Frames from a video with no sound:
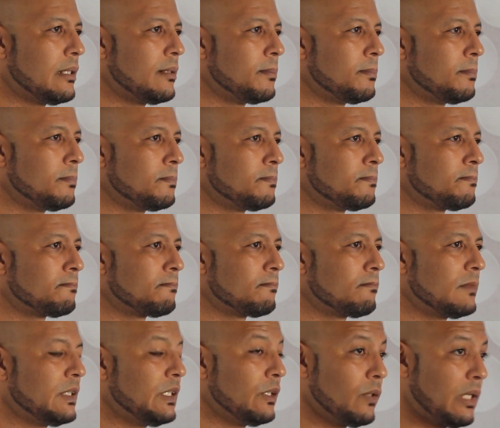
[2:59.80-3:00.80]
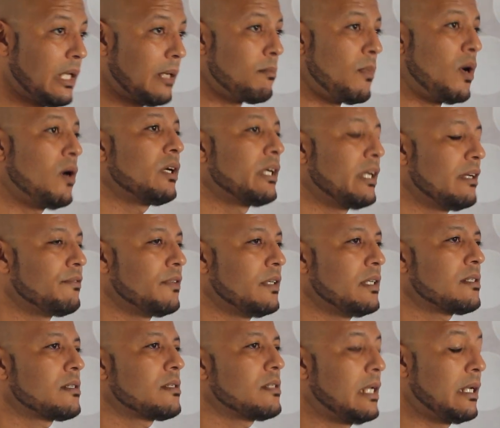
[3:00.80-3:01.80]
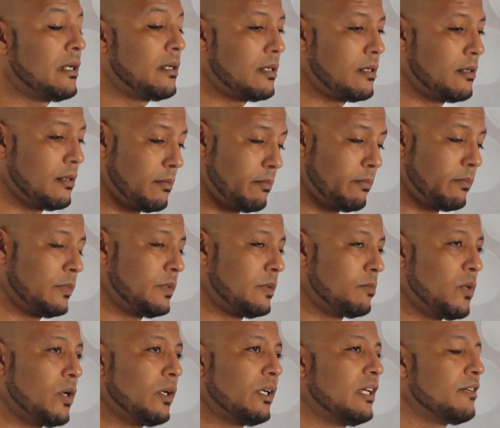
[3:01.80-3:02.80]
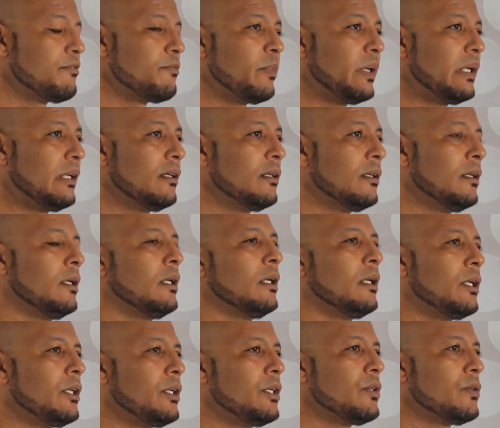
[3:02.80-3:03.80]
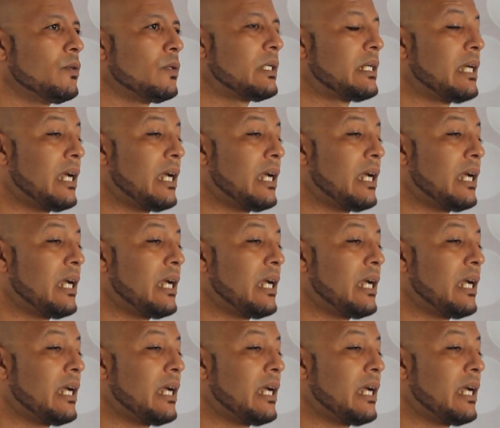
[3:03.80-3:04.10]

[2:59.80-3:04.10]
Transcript: um, you know, like Mark gave us and Mark gave me, you know,